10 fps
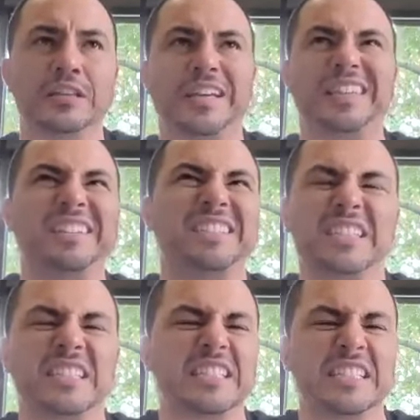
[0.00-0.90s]
Like that
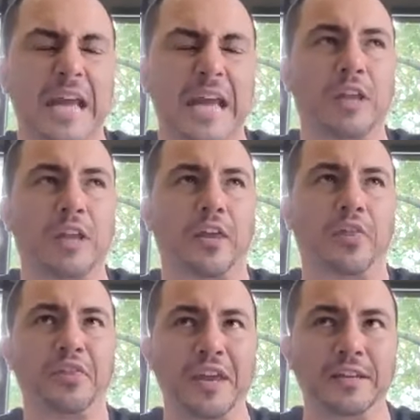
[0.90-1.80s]
doesn't sound like
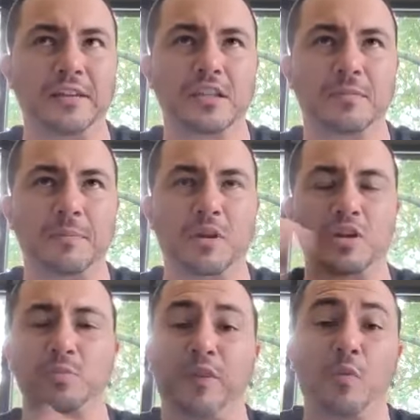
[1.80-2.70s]
a thing to me
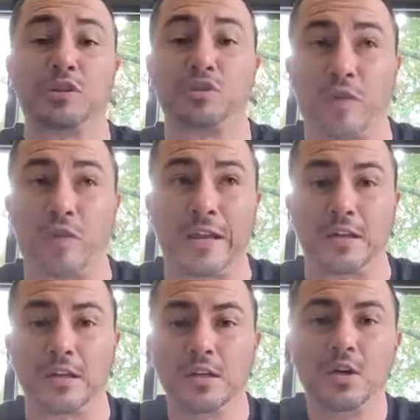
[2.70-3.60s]
because we've always
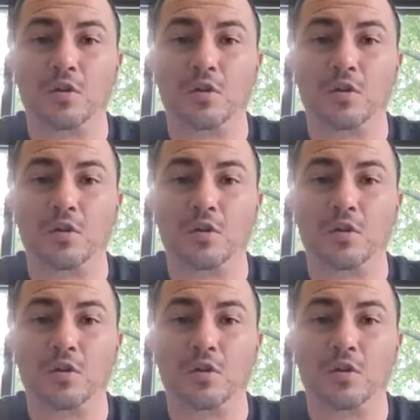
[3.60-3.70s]
ran